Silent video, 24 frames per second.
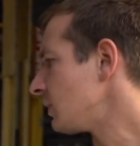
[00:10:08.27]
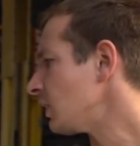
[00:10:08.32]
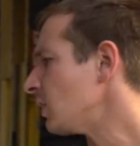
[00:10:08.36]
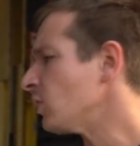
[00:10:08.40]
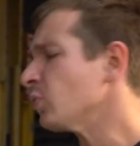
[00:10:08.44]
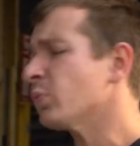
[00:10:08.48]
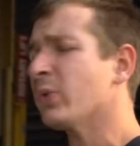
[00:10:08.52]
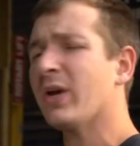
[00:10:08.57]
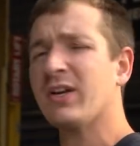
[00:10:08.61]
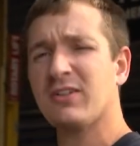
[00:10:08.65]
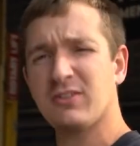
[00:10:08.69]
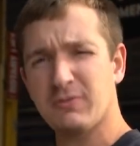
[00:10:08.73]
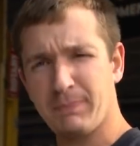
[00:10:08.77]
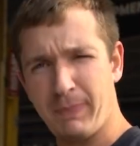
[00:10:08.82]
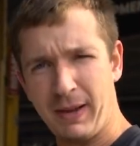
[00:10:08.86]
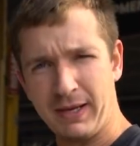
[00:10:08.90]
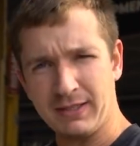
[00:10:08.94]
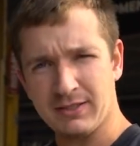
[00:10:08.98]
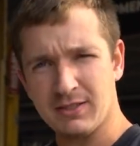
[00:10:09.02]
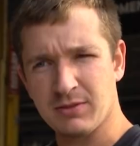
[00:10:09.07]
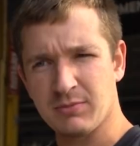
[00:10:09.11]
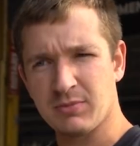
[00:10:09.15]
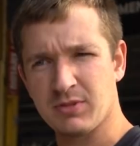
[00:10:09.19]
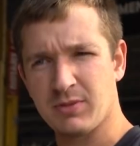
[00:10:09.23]
we
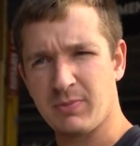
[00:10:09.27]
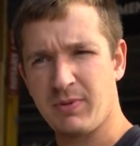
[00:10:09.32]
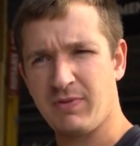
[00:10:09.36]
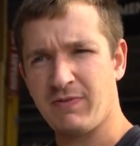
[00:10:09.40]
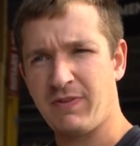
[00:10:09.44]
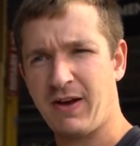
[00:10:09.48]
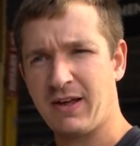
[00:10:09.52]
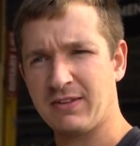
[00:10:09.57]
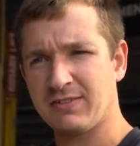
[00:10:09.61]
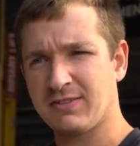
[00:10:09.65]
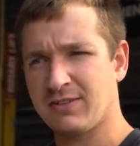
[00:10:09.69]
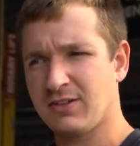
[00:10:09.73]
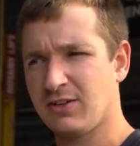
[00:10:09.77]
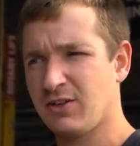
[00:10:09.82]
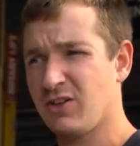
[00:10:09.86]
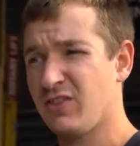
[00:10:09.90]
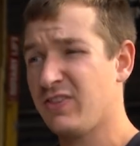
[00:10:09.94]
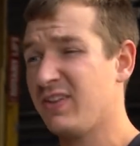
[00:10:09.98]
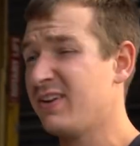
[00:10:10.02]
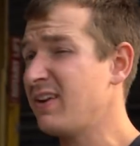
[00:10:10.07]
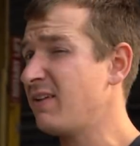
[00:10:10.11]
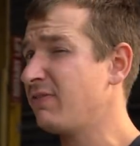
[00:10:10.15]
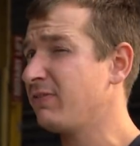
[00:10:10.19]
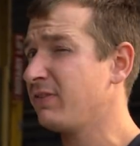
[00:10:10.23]
expect them to be faster.
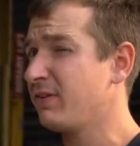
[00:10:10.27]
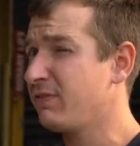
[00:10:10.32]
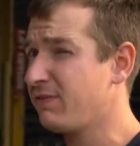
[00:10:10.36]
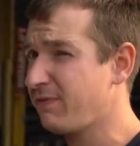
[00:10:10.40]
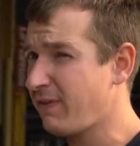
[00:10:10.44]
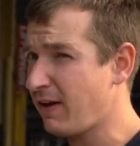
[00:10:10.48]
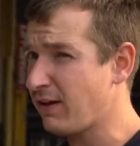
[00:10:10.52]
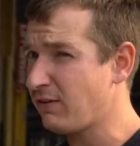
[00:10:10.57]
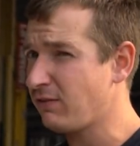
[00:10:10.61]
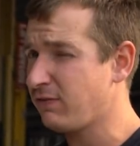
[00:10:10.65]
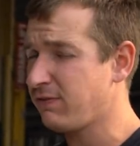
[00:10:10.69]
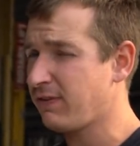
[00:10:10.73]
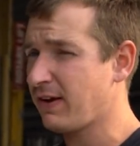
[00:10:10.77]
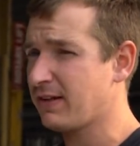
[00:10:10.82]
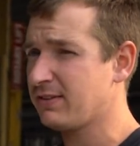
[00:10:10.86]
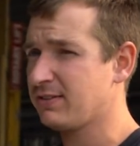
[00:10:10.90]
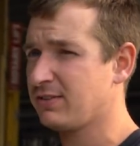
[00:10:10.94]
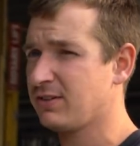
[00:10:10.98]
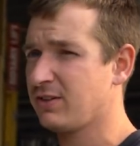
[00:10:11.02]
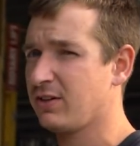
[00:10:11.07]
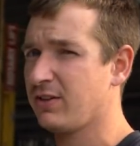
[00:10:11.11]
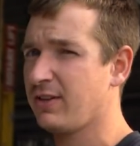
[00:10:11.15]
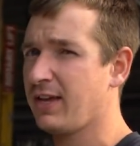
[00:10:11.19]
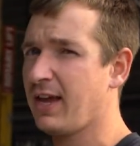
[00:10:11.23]
They definitely felt
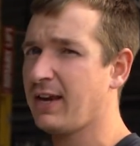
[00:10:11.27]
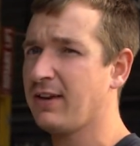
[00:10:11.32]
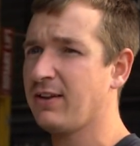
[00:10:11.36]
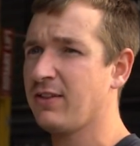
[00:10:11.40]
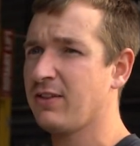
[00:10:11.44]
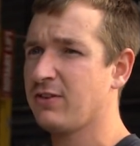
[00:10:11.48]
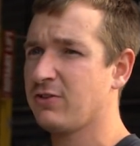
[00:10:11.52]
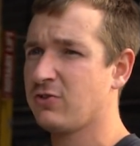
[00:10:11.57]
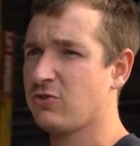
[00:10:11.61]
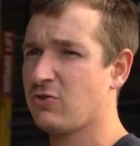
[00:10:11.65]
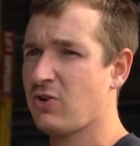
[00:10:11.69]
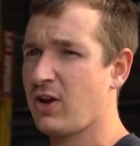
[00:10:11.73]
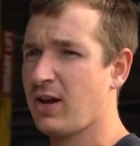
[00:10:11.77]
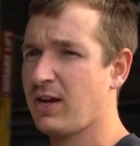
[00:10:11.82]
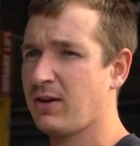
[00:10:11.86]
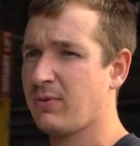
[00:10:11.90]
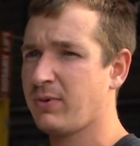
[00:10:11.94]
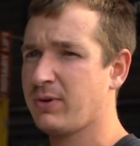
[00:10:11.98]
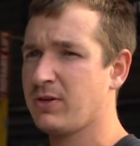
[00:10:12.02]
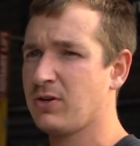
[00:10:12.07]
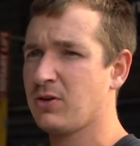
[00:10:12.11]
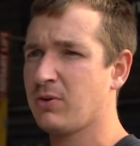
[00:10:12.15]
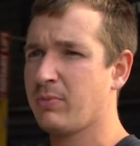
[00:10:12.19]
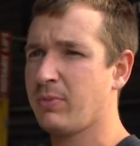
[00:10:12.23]
faster at the end of the straight
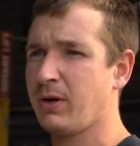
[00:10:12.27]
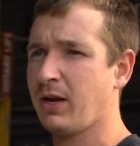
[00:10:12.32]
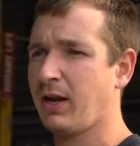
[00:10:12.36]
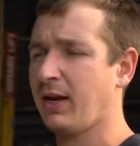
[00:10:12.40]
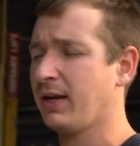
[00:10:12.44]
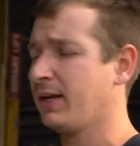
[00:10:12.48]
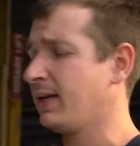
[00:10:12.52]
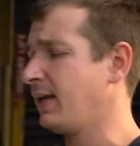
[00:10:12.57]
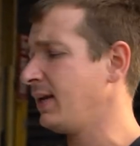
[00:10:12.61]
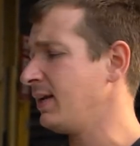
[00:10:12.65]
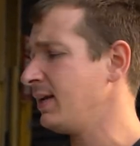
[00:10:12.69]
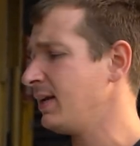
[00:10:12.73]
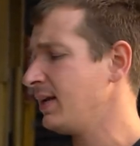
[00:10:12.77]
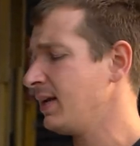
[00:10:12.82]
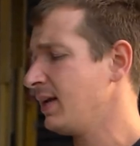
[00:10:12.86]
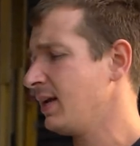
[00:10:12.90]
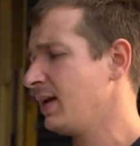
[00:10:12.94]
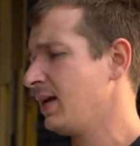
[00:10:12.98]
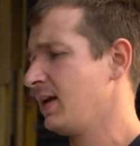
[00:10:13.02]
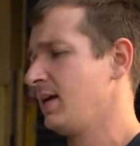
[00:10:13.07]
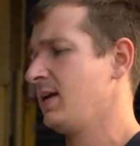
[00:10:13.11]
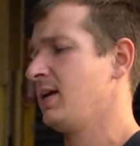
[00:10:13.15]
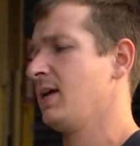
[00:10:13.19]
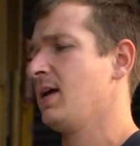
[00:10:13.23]
when you're braking.
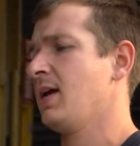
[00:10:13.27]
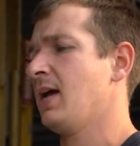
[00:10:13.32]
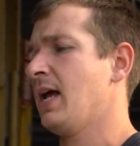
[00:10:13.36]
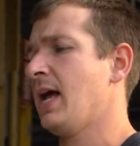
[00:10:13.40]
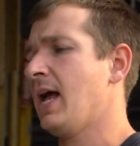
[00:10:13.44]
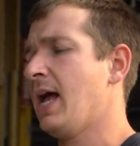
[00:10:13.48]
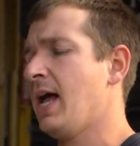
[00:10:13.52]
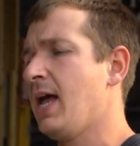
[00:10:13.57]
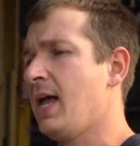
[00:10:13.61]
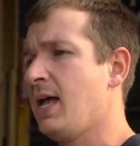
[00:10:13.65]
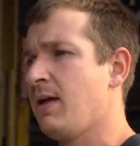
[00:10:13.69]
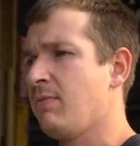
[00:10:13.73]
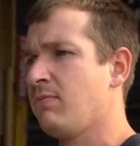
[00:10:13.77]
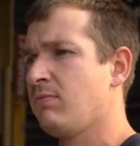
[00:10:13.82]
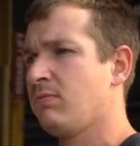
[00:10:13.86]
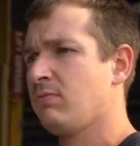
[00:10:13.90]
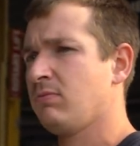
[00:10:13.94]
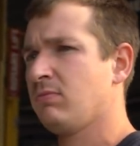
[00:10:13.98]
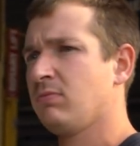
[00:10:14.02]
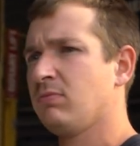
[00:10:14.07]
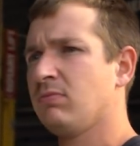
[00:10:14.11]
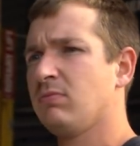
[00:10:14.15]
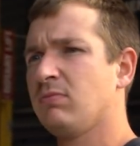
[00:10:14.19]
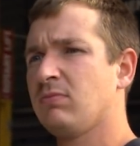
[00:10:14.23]
And
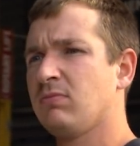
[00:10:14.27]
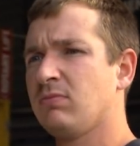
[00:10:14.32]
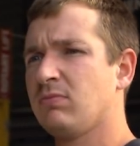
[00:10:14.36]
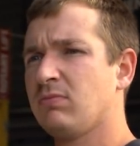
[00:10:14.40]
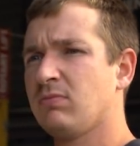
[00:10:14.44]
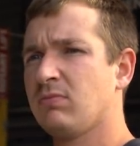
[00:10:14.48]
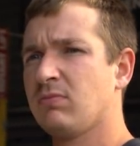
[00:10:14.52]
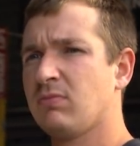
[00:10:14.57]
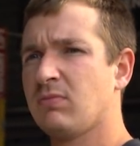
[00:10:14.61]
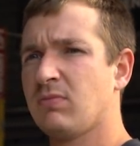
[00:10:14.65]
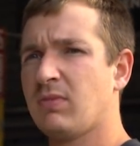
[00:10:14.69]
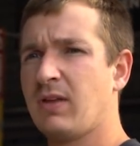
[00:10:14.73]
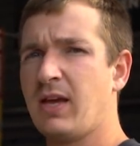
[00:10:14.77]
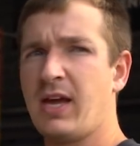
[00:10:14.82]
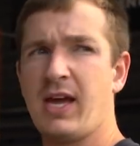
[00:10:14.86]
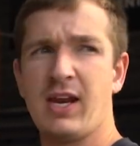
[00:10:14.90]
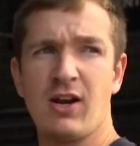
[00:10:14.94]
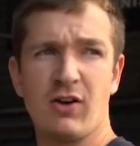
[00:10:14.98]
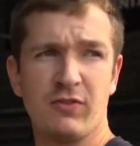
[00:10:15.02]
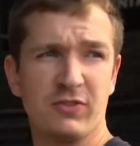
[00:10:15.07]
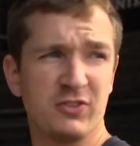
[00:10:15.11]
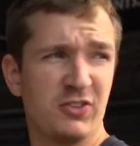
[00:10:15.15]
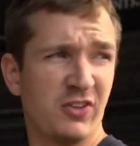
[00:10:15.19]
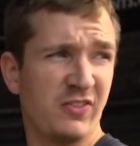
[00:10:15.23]

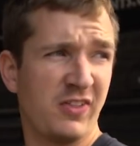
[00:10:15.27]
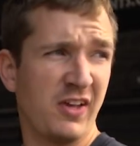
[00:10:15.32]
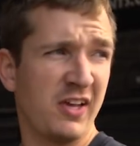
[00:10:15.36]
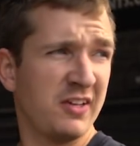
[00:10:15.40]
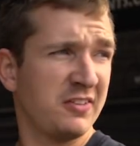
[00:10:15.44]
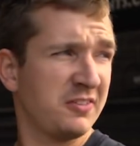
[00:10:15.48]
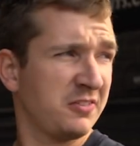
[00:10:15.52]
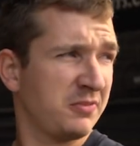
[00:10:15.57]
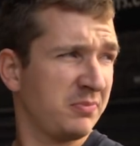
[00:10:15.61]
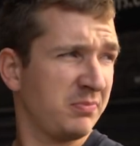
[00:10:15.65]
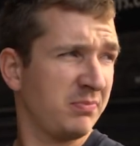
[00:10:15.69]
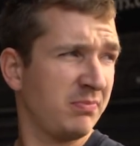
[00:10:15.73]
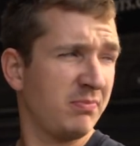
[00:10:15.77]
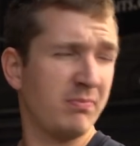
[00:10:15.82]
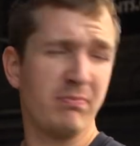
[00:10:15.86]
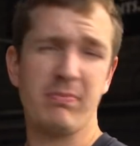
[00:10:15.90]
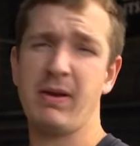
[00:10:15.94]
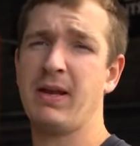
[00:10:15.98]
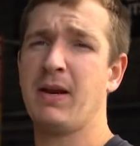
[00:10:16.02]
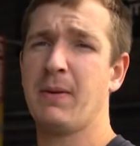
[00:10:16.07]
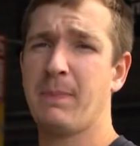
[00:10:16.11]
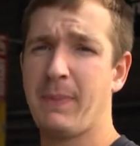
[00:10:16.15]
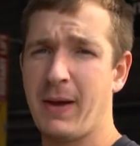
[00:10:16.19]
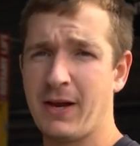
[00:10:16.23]
obviously this,
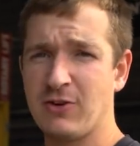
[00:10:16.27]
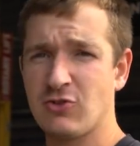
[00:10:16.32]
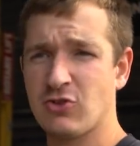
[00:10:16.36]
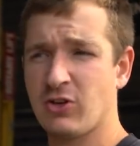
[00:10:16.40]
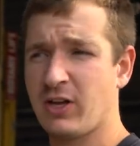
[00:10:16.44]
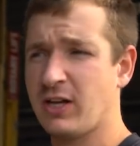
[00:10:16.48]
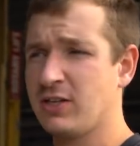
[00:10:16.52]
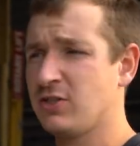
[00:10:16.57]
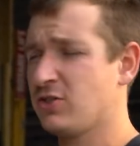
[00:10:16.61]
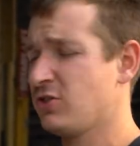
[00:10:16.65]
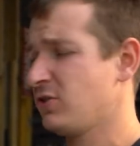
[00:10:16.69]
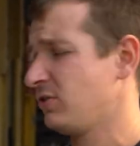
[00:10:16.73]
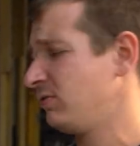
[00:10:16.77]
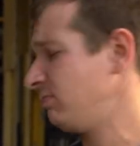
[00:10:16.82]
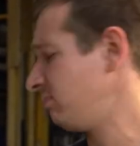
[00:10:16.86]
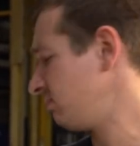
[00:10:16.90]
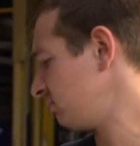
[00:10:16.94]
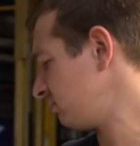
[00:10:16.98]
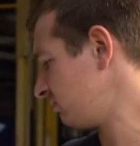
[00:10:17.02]
being a petrol engine,